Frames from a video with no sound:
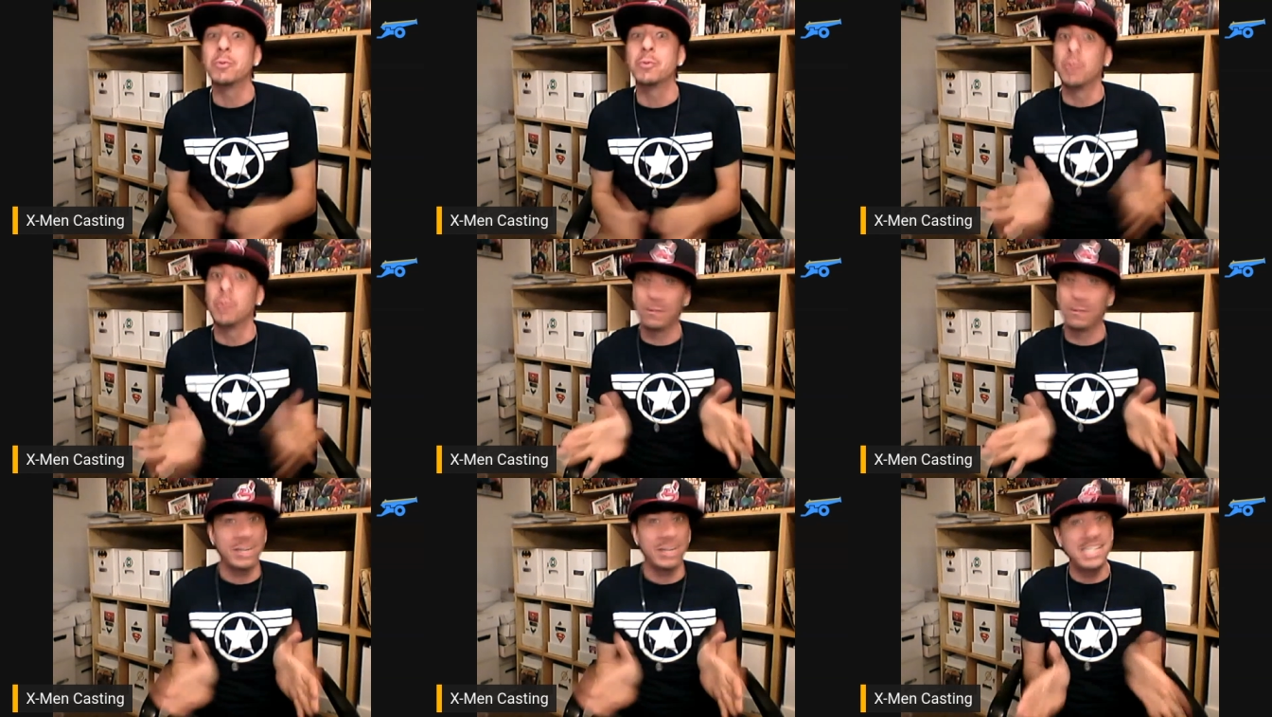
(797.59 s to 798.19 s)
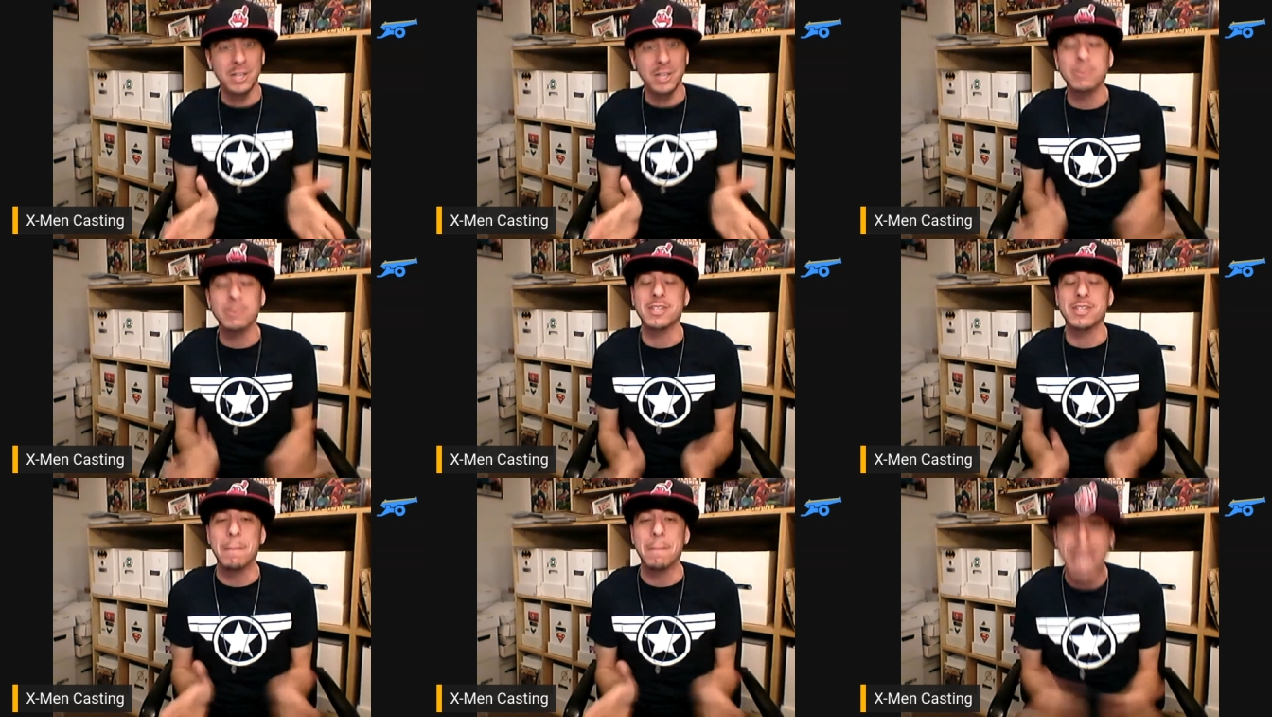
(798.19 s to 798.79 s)
and Wolverine is
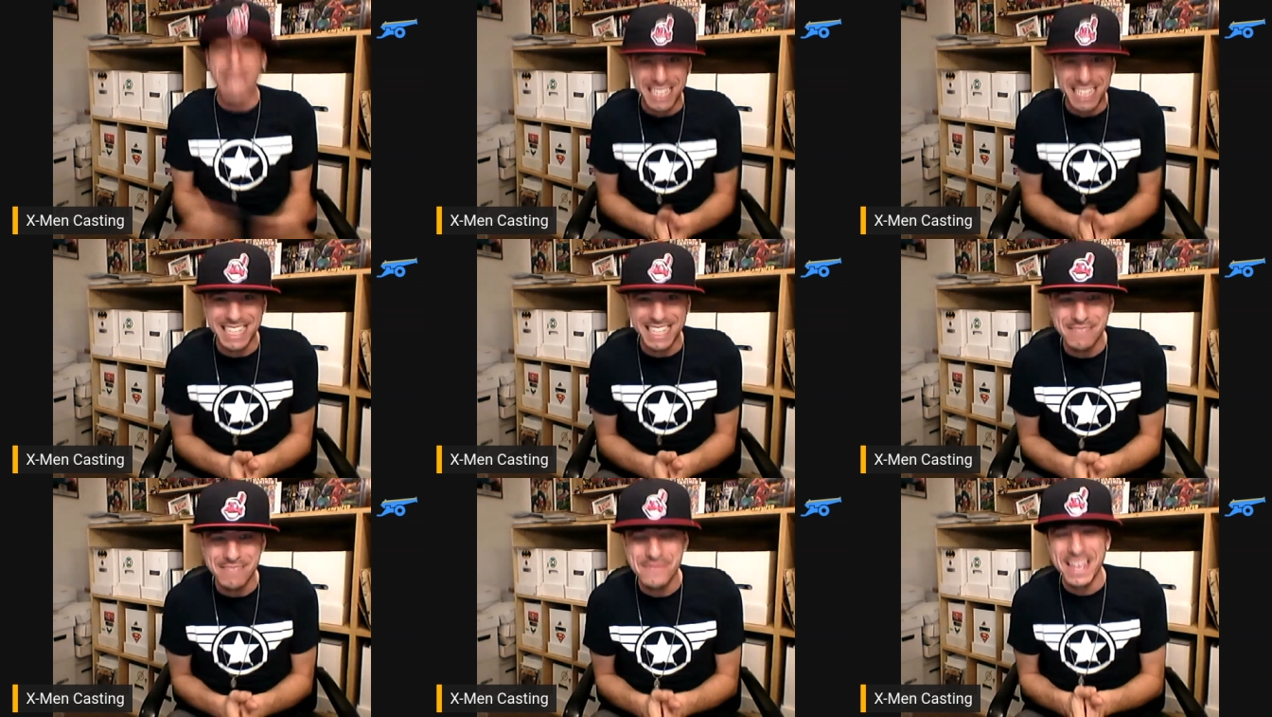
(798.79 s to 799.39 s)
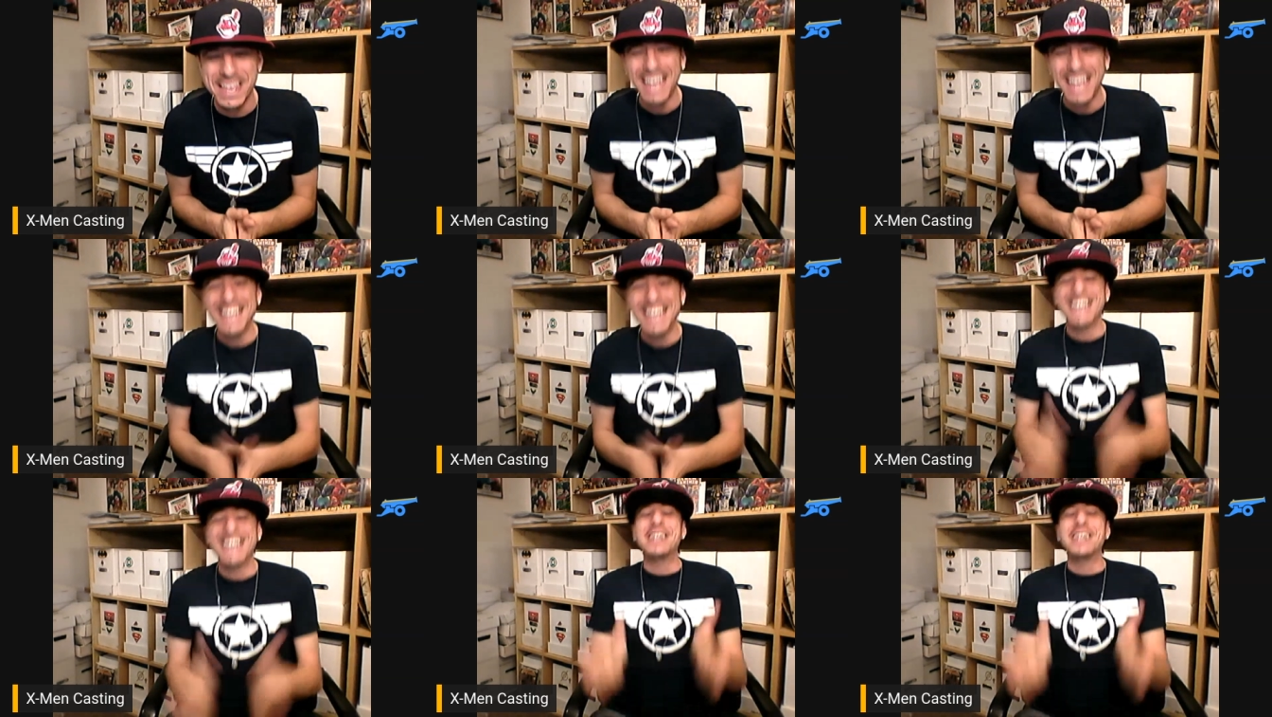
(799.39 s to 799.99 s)
almost a midget.
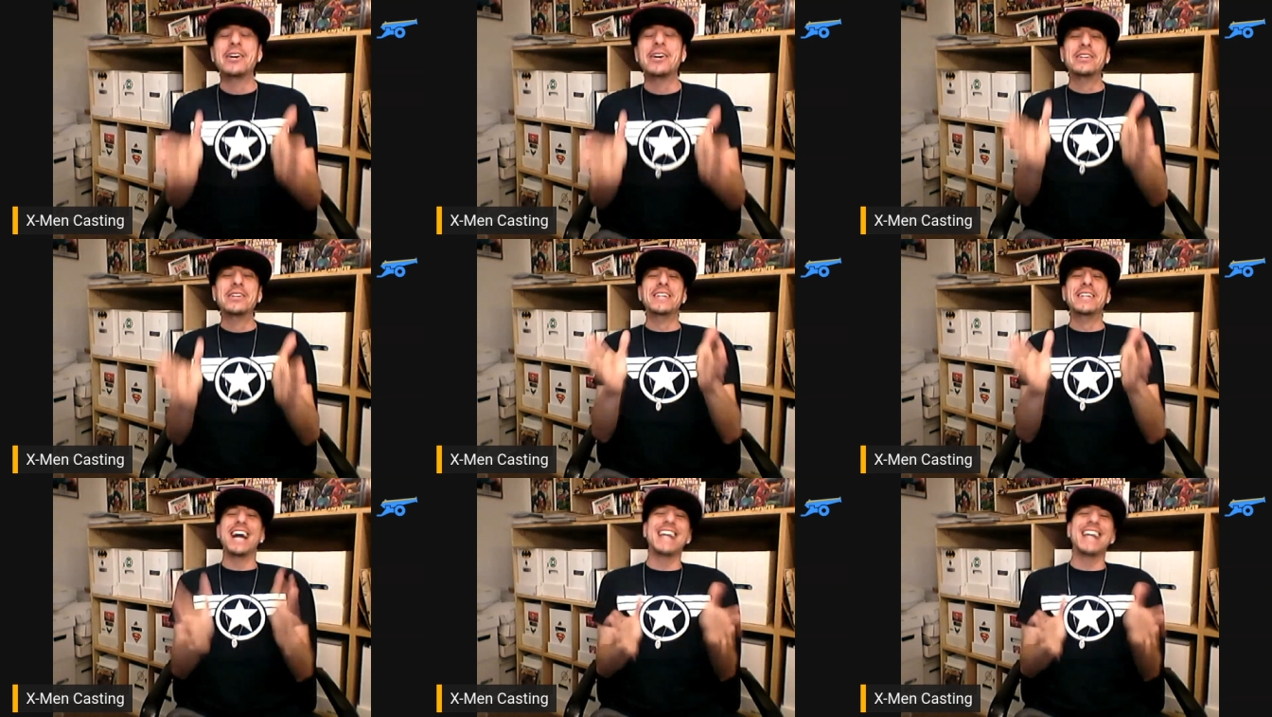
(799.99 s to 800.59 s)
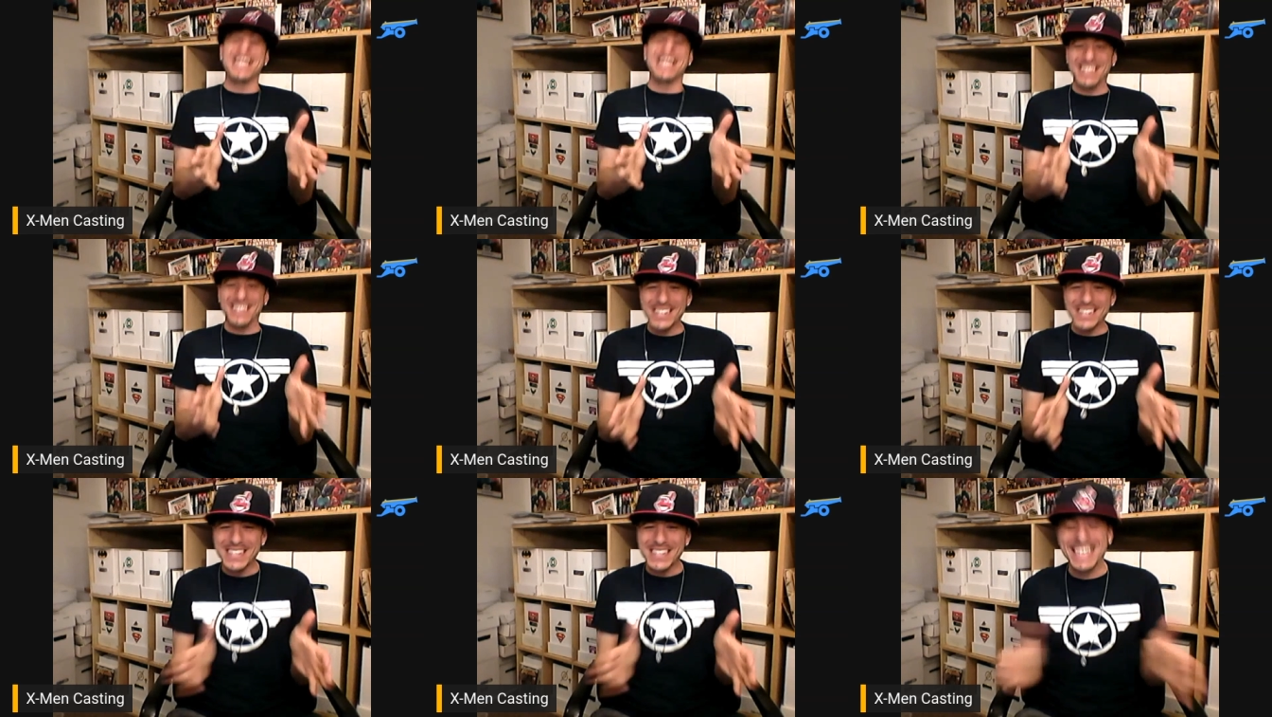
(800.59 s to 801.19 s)
None other